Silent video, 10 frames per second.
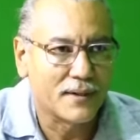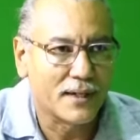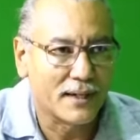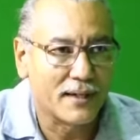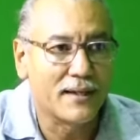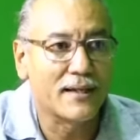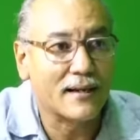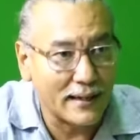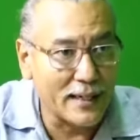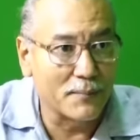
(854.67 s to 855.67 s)
He
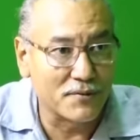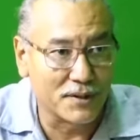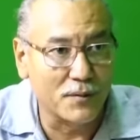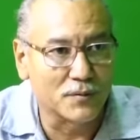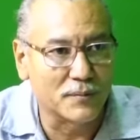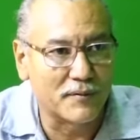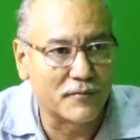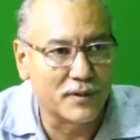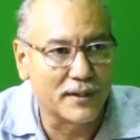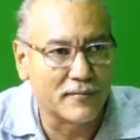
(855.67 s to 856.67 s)
claims now to be
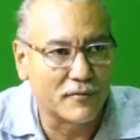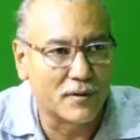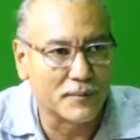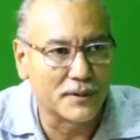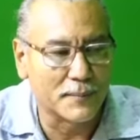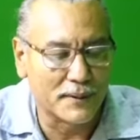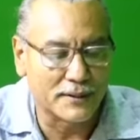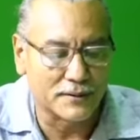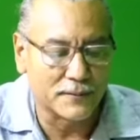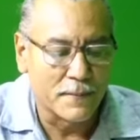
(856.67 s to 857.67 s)
fully informed on the
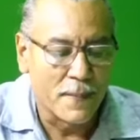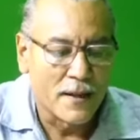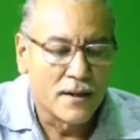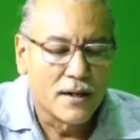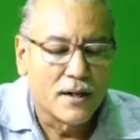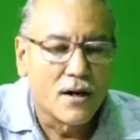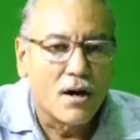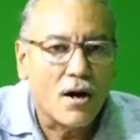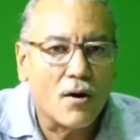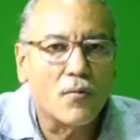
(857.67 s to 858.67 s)
matter.
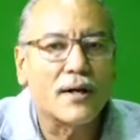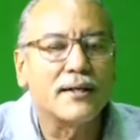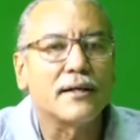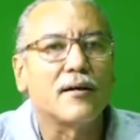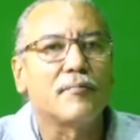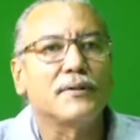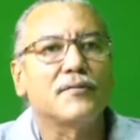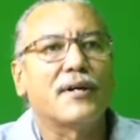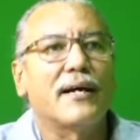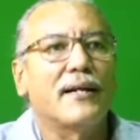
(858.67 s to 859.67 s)
How can the government of
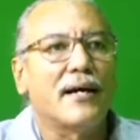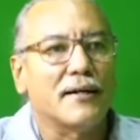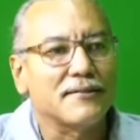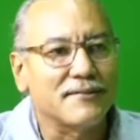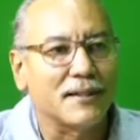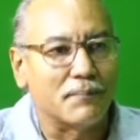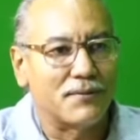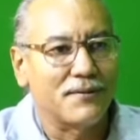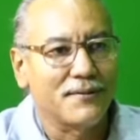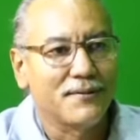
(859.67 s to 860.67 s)
Guyana
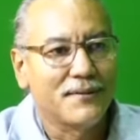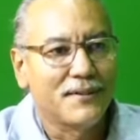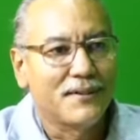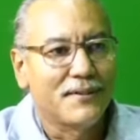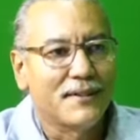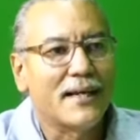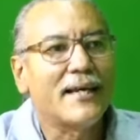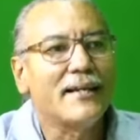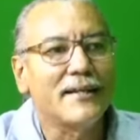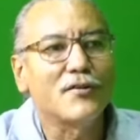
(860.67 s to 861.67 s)
accept that he
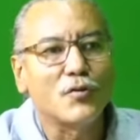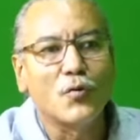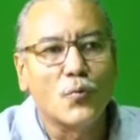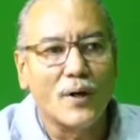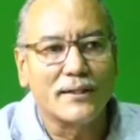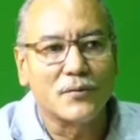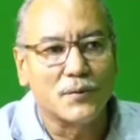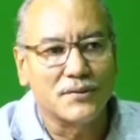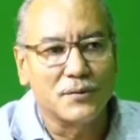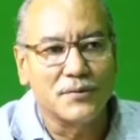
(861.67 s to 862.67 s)
didn't know what it
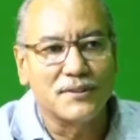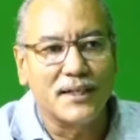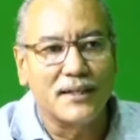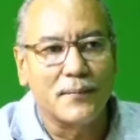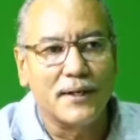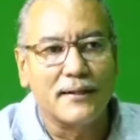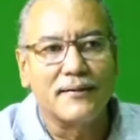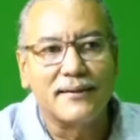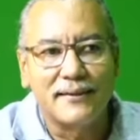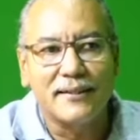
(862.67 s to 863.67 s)
was he was standing
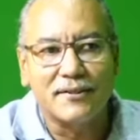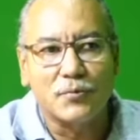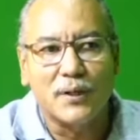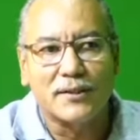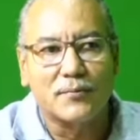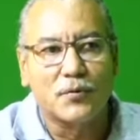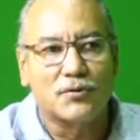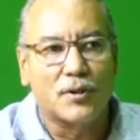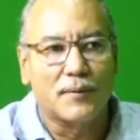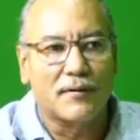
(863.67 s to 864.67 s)
behind? This is what is more
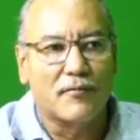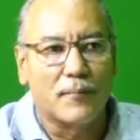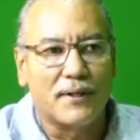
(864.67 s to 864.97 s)
troubling for me.